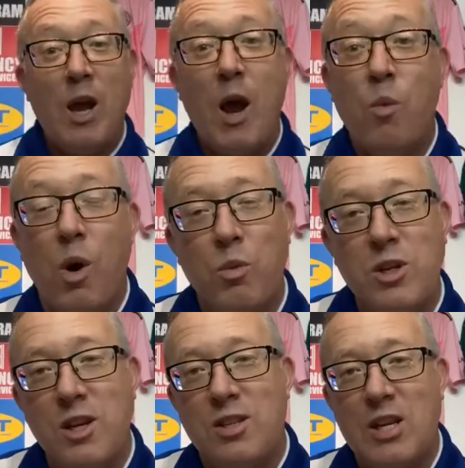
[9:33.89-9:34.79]
What would
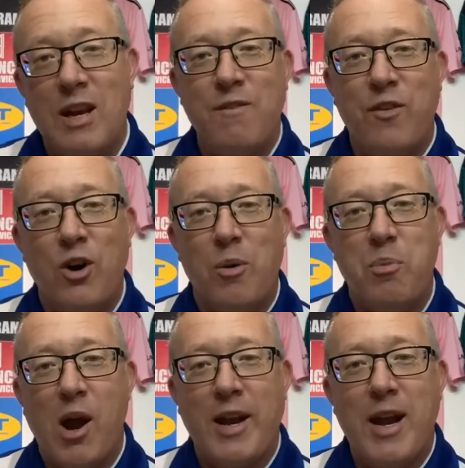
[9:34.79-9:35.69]
you sell him for,
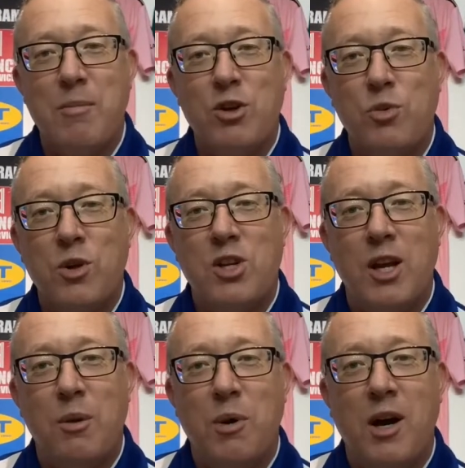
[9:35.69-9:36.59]
Brad? How much
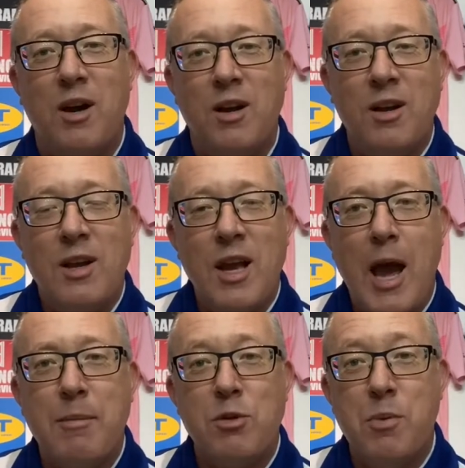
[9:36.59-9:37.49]

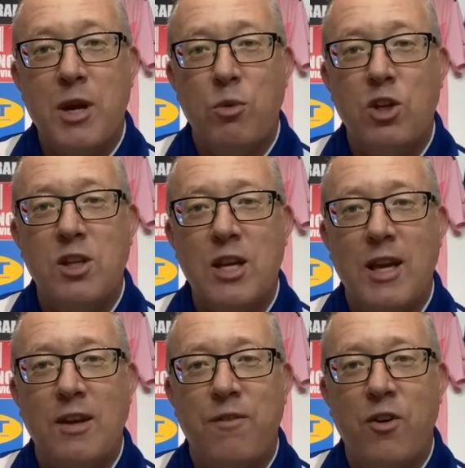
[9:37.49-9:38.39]
money would you
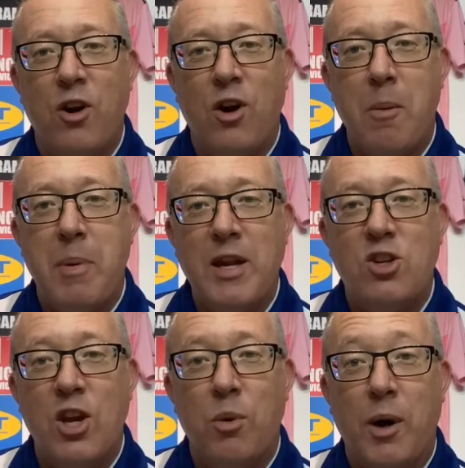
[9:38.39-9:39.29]
take for Ben
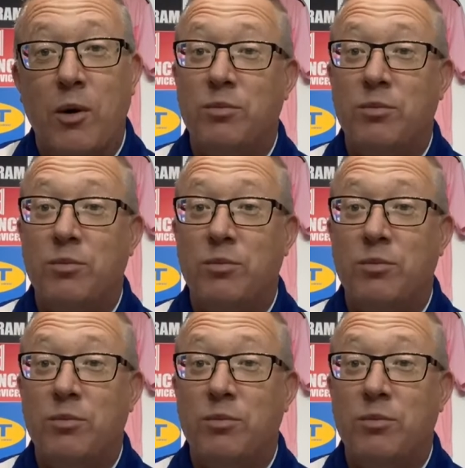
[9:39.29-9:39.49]
Chilwell?